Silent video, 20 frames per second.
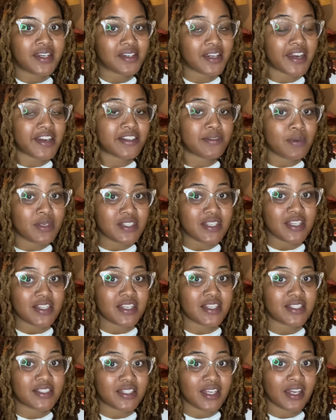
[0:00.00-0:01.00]
not as busy
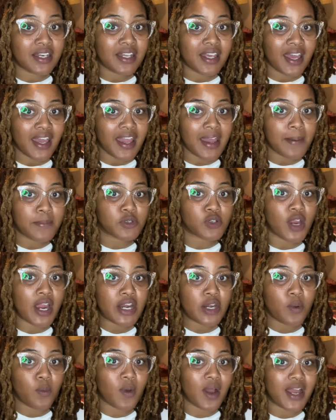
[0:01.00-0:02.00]
this Sunday, I'm
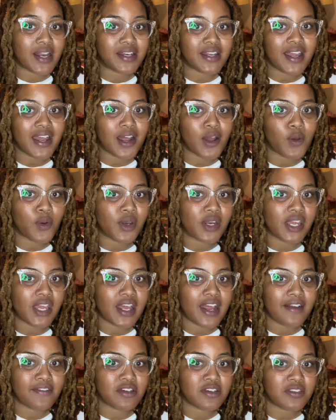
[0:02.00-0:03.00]
trying to wind down and get
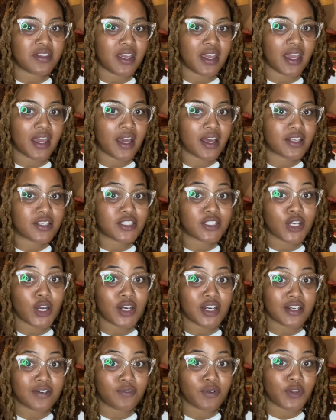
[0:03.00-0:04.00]
everything
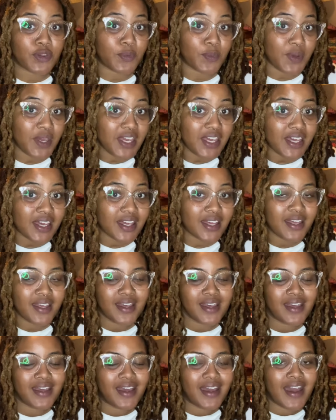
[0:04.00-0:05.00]
started for the week.
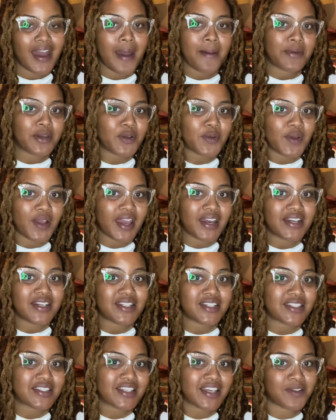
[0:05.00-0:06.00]
I'm gonna go ahead and
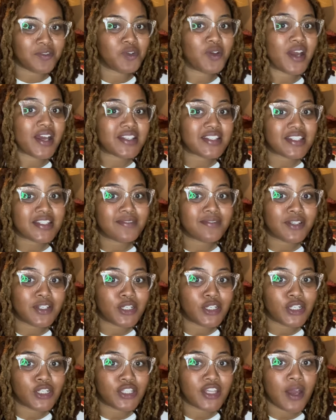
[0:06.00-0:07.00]
just give you guys this
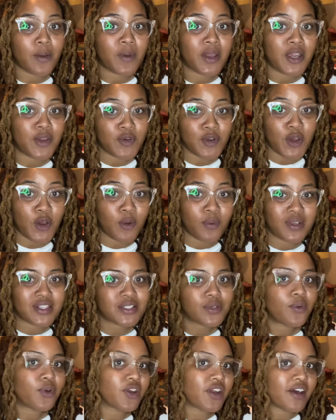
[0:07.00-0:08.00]
footage. That way you know what's
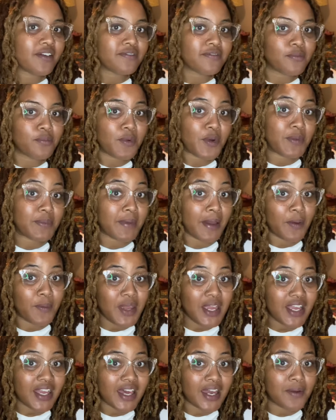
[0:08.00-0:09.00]
going on with my
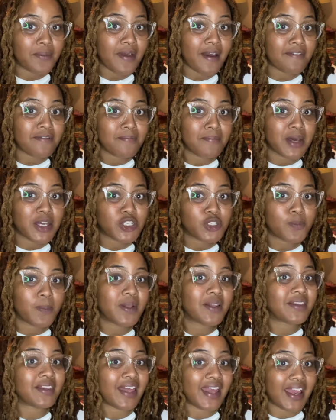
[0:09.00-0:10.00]
week. I don't have much
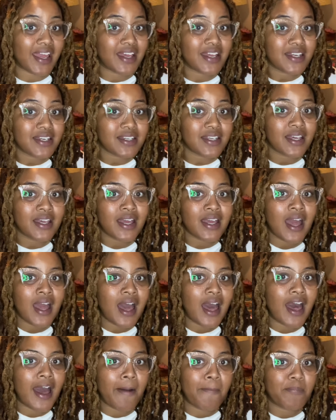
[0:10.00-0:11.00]
planned
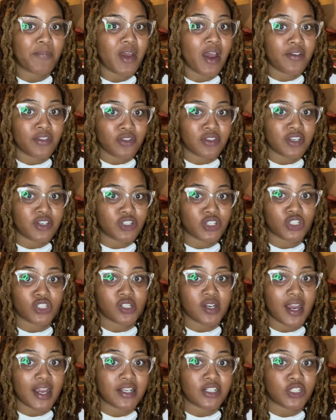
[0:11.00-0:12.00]
um, other than just
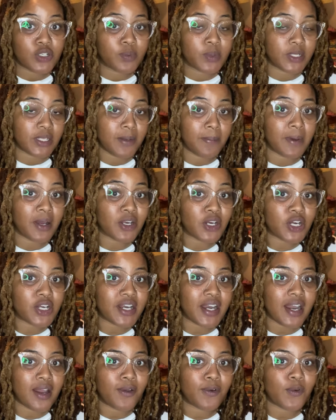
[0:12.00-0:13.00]
trying to really bunker
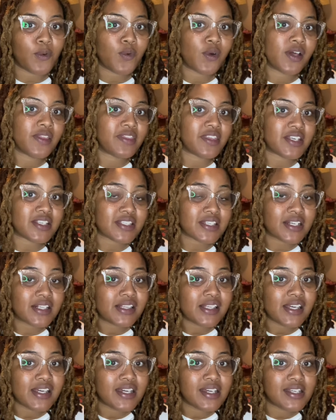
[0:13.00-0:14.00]
down on this
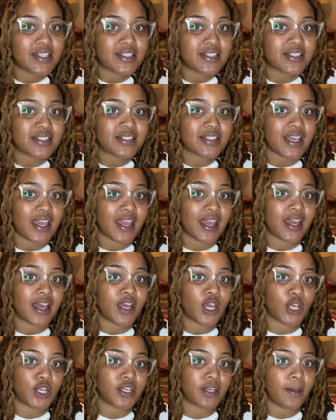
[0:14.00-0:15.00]
cleanse
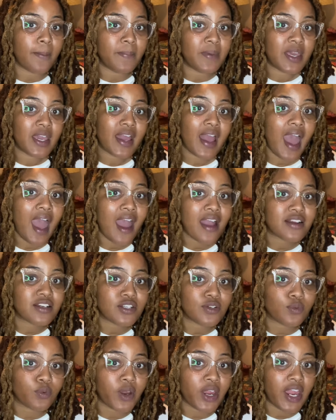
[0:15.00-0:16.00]
and being
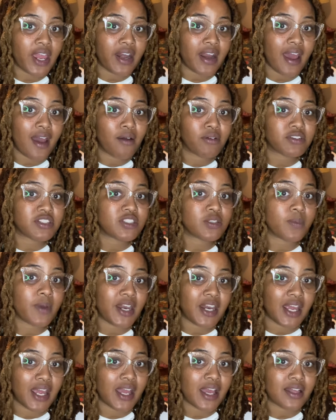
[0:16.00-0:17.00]
active, working out,
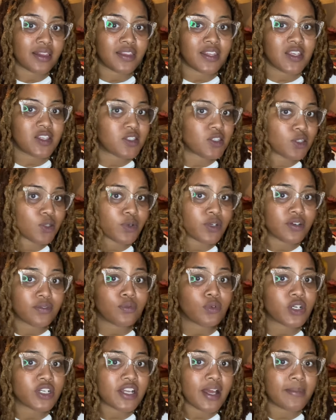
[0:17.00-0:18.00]
sweating at least three to
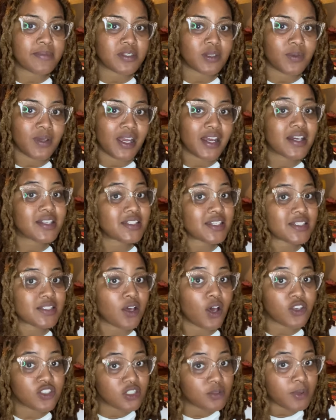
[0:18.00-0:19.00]
four times a week because that's
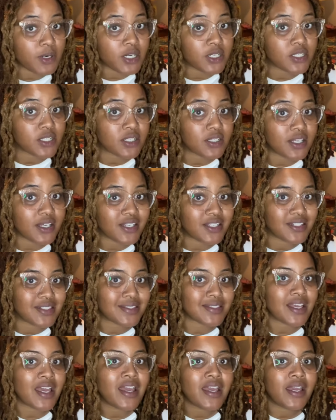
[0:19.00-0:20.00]
also part of the
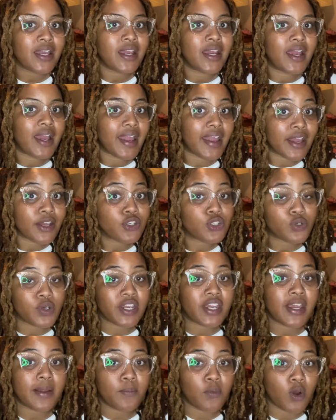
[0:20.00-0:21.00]
cleanse and
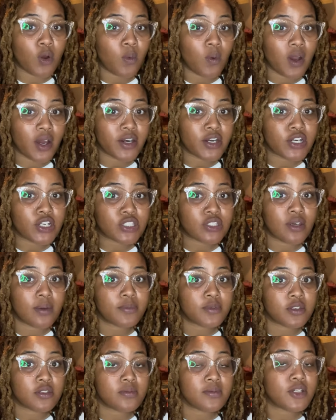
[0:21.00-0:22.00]
drinking more water. So I'm
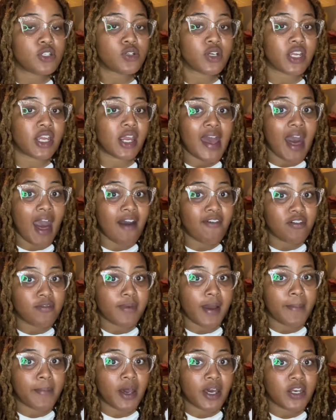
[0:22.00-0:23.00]
supposed to be drinking half of
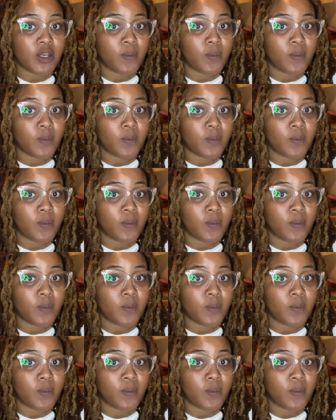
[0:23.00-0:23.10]
my body